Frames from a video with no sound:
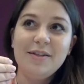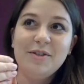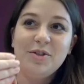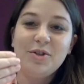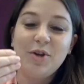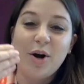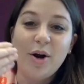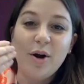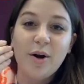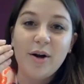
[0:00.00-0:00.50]

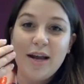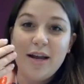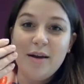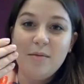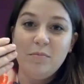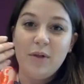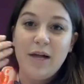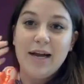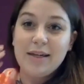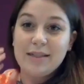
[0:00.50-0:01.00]
dark
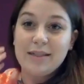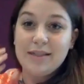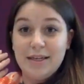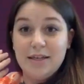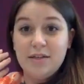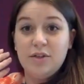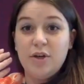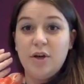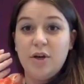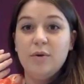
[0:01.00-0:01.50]
and black
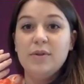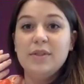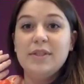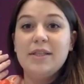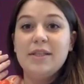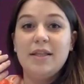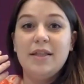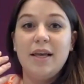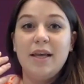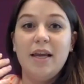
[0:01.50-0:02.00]
skin tones
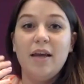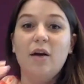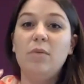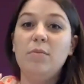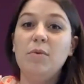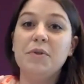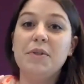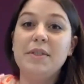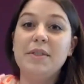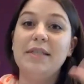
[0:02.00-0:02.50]
that they
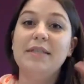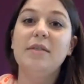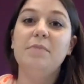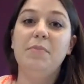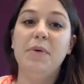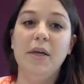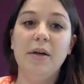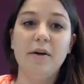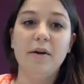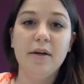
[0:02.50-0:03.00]
almost
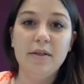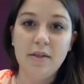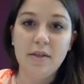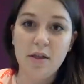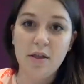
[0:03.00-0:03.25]
disappear into